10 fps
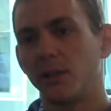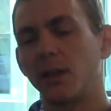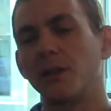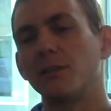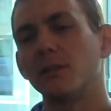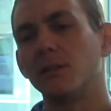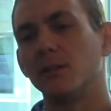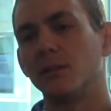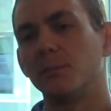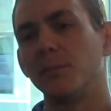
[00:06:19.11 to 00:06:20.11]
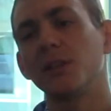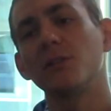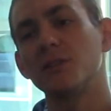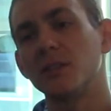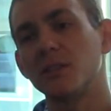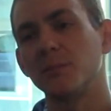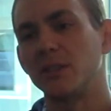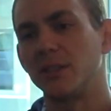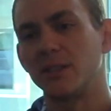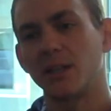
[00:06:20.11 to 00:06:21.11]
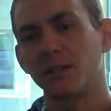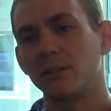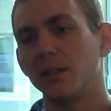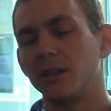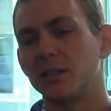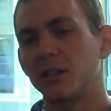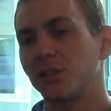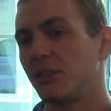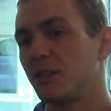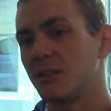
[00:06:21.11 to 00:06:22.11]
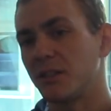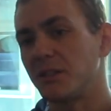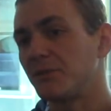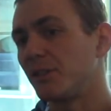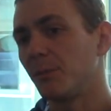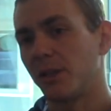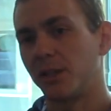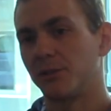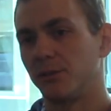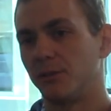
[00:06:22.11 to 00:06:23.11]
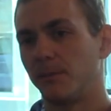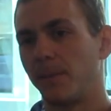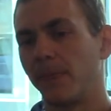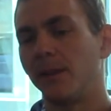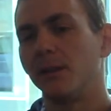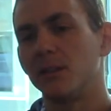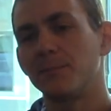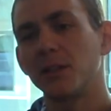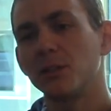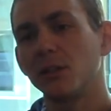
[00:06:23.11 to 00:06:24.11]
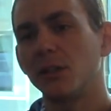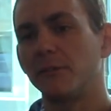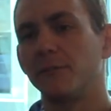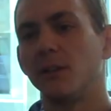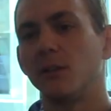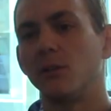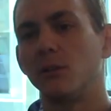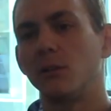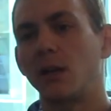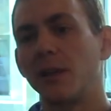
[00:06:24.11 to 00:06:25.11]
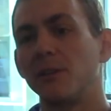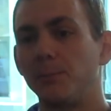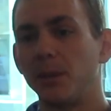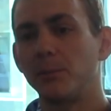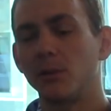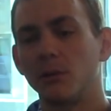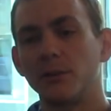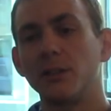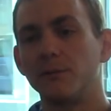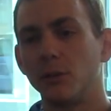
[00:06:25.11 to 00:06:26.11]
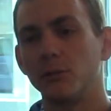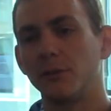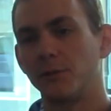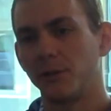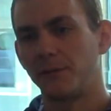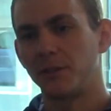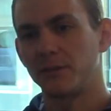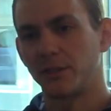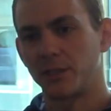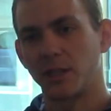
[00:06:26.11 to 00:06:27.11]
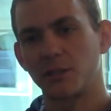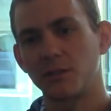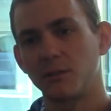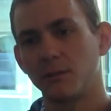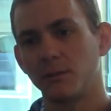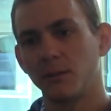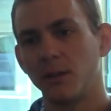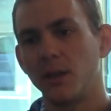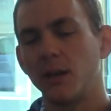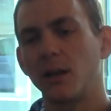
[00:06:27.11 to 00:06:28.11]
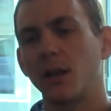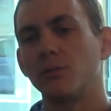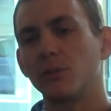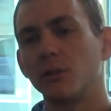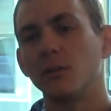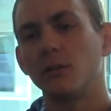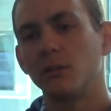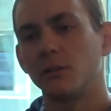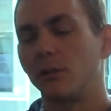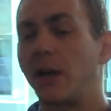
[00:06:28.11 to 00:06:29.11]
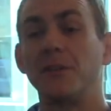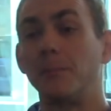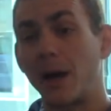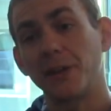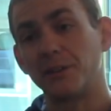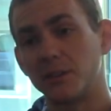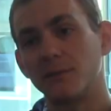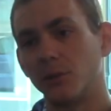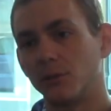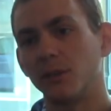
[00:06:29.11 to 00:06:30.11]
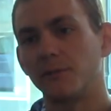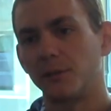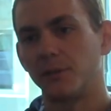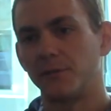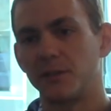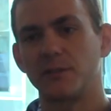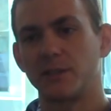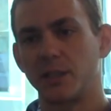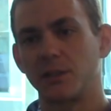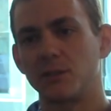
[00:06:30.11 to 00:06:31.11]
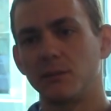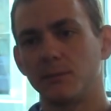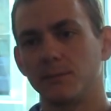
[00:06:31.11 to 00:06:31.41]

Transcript: and the Bitcoin system is designed such that this is extremely hard to do, especially if other people already voted for the first transaction. I would, or other miners voted for the first transaction.